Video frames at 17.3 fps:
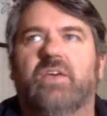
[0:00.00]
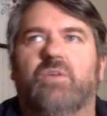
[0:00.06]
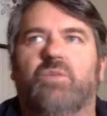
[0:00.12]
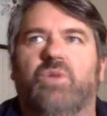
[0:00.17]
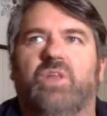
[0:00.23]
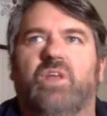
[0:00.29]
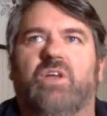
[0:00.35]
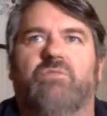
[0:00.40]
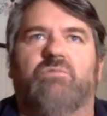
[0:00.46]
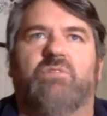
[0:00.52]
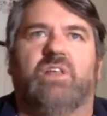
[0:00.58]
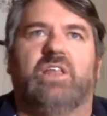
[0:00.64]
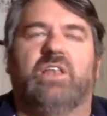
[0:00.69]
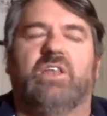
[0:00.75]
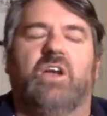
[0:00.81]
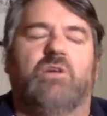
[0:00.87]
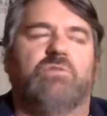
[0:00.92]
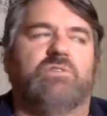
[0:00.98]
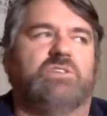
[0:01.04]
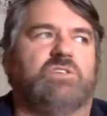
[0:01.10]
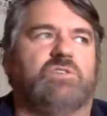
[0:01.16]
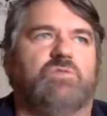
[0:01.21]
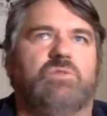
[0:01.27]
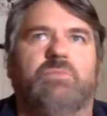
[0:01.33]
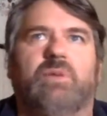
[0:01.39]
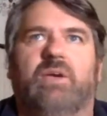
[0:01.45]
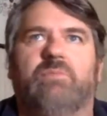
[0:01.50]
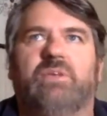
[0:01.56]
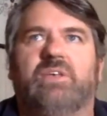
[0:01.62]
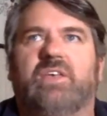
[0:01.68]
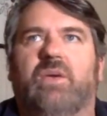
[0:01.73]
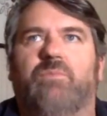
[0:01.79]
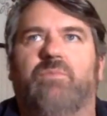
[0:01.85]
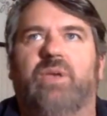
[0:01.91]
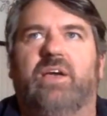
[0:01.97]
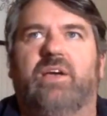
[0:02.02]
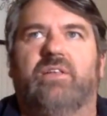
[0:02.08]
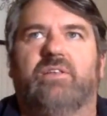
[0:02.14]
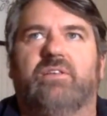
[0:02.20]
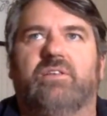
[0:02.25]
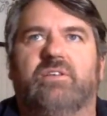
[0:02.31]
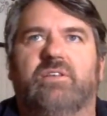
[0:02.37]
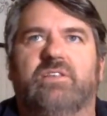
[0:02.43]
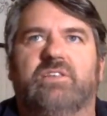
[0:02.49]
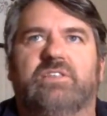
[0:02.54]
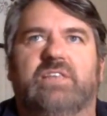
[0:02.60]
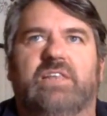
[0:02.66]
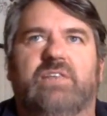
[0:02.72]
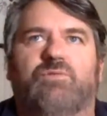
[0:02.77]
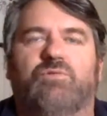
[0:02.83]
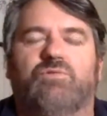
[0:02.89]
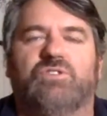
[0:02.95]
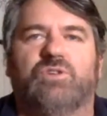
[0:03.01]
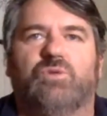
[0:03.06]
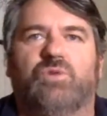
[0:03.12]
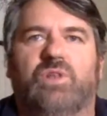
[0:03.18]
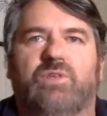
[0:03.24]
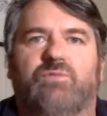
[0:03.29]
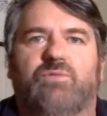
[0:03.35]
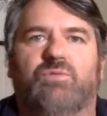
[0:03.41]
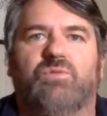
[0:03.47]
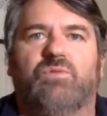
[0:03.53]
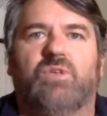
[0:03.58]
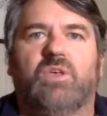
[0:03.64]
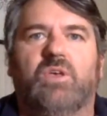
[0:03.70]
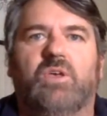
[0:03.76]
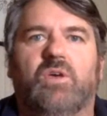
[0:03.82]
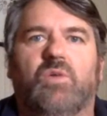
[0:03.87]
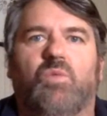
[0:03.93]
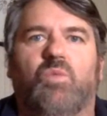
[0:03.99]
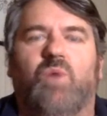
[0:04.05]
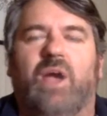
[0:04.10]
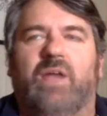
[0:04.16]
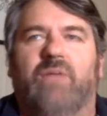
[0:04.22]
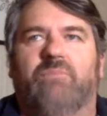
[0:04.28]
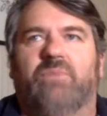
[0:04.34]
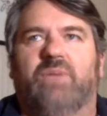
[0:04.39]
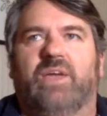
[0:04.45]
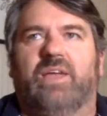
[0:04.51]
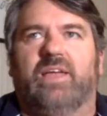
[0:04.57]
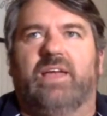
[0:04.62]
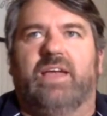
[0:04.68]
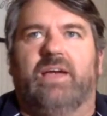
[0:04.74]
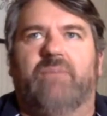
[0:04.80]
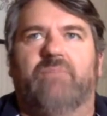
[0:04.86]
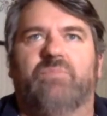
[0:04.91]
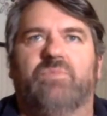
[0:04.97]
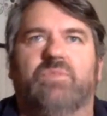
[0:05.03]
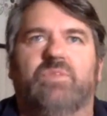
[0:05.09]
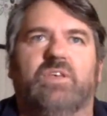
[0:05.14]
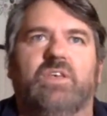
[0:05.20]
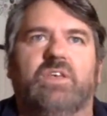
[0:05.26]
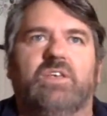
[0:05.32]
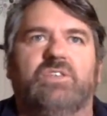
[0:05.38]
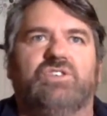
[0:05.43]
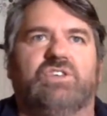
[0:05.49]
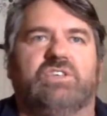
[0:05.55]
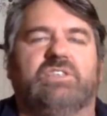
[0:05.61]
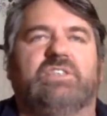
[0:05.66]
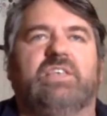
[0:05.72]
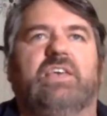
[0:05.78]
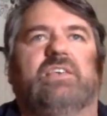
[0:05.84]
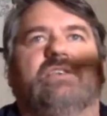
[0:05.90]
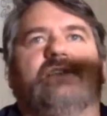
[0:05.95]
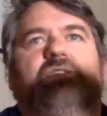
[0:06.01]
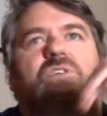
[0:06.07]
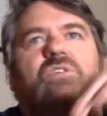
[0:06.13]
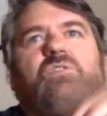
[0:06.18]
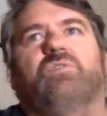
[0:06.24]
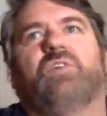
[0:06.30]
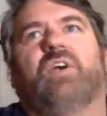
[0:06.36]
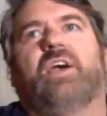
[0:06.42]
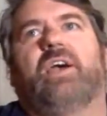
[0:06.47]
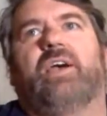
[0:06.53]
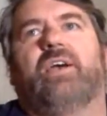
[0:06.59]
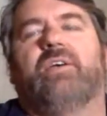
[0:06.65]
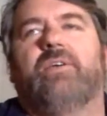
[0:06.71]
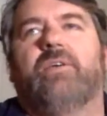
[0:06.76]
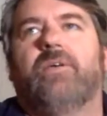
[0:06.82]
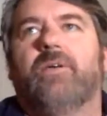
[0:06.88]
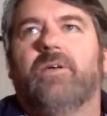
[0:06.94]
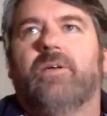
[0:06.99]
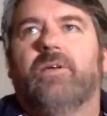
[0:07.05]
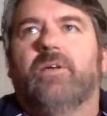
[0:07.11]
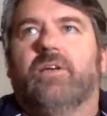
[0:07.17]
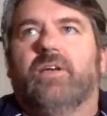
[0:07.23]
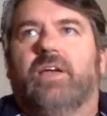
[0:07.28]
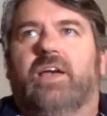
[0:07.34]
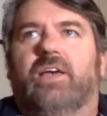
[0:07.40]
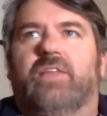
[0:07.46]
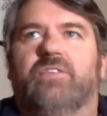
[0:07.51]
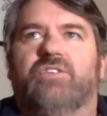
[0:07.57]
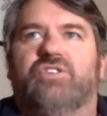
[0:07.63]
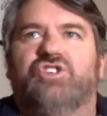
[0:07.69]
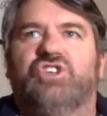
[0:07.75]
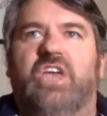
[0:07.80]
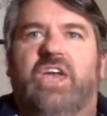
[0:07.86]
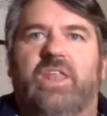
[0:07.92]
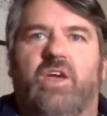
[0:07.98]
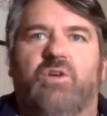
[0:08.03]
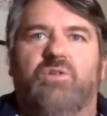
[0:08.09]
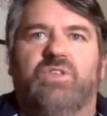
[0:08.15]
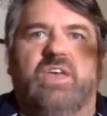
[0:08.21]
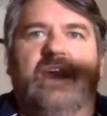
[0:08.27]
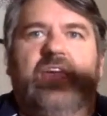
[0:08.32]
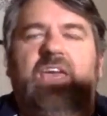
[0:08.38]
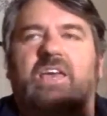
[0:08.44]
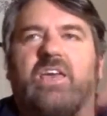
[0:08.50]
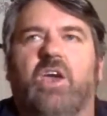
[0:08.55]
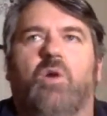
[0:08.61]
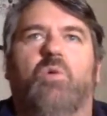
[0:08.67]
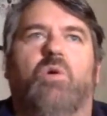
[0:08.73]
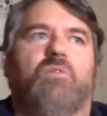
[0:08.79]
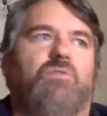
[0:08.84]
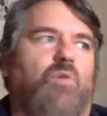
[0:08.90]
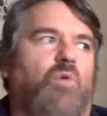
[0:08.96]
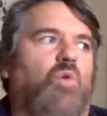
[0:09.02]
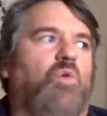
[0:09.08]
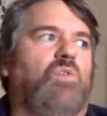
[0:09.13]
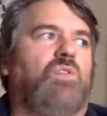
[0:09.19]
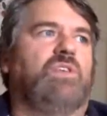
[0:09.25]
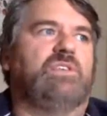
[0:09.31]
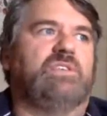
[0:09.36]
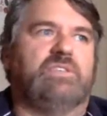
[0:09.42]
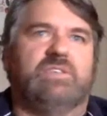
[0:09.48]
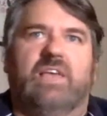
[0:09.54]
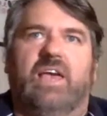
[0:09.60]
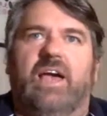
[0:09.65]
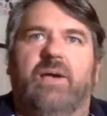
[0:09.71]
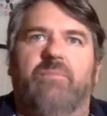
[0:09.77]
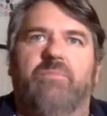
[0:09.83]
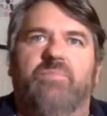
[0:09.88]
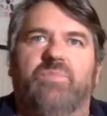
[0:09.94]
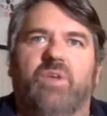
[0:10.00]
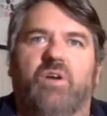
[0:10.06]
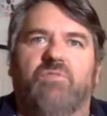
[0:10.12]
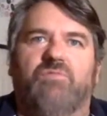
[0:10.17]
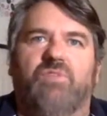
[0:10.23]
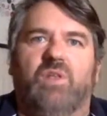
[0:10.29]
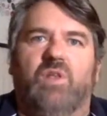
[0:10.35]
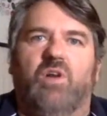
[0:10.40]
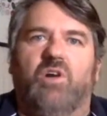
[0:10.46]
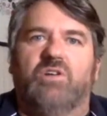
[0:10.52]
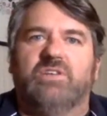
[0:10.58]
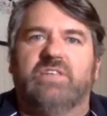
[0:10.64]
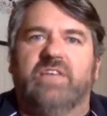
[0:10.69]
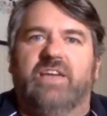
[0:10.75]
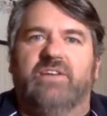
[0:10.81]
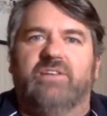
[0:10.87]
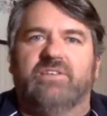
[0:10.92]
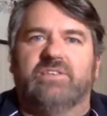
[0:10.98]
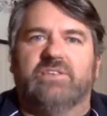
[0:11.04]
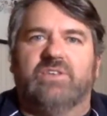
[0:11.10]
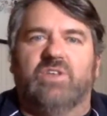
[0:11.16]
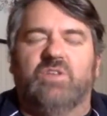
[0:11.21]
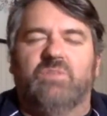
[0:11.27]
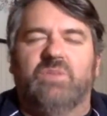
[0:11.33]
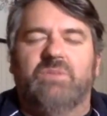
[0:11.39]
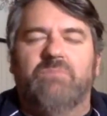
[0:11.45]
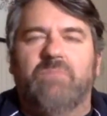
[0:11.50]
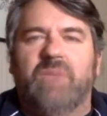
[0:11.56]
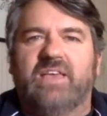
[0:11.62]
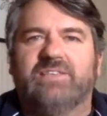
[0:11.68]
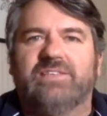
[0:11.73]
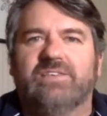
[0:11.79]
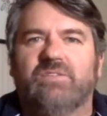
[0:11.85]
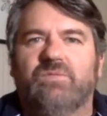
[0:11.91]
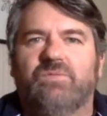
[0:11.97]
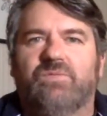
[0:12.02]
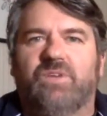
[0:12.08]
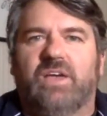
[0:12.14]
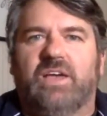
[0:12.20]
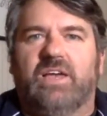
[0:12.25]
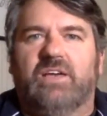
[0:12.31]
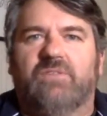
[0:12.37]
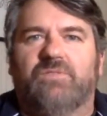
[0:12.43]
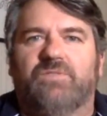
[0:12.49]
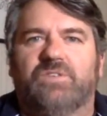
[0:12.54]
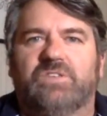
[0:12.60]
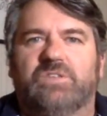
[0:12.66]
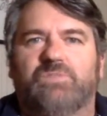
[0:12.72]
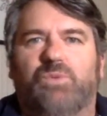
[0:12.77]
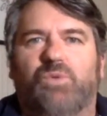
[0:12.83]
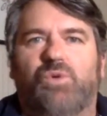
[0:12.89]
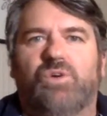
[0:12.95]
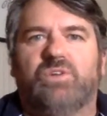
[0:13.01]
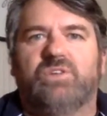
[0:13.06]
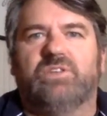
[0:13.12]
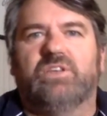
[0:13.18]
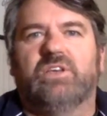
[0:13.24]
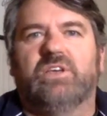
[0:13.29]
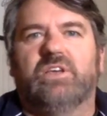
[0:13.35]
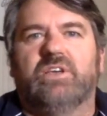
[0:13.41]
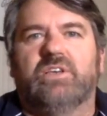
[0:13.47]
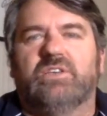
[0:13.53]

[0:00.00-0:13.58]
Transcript: Mm. We don't really know until we maybe come out into level two or level one. But um, just that sort of uh, uh, the shadow, the echo of all this um, of the lockdown is going to be massive uh, for sport.